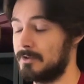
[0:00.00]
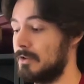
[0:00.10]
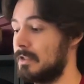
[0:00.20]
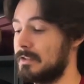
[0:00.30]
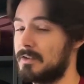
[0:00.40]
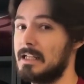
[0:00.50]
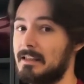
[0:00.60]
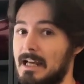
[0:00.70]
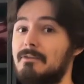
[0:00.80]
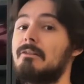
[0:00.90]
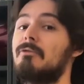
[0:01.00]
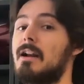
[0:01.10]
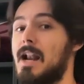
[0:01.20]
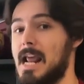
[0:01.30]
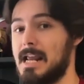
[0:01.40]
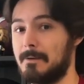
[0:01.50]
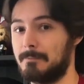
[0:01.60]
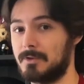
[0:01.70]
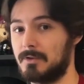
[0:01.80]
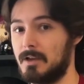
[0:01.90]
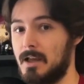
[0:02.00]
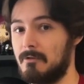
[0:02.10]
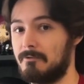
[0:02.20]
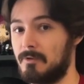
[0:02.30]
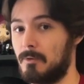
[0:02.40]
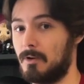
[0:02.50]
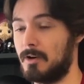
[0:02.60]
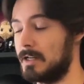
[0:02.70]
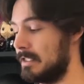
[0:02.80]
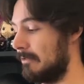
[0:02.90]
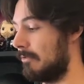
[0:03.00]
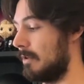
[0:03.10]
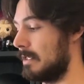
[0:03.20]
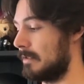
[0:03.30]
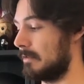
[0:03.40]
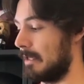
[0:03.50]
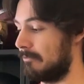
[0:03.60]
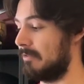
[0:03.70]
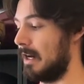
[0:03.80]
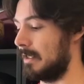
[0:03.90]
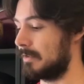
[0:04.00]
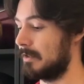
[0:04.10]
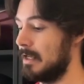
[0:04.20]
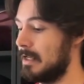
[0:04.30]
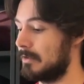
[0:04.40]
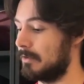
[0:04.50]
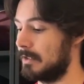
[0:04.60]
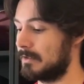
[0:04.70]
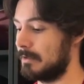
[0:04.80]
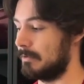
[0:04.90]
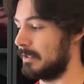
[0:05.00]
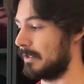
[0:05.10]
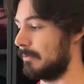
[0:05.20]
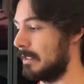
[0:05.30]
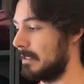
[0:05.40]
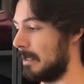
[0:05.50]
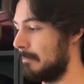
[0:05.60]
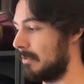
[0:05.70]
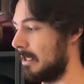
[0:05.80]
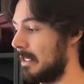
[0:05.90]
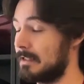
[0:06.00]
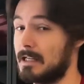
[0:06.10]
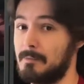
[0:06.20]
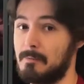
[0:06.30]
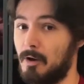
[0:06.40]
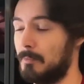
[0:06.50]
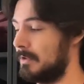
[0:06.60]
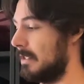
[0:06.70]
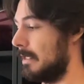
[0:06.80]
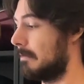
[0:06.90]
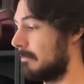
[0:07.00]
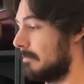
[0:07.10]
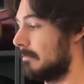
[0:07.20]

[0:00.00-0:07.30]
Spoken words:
So you can see they have different names for different like fonts. So let's see what this one is. I'm thinking it's going to be Palpatine.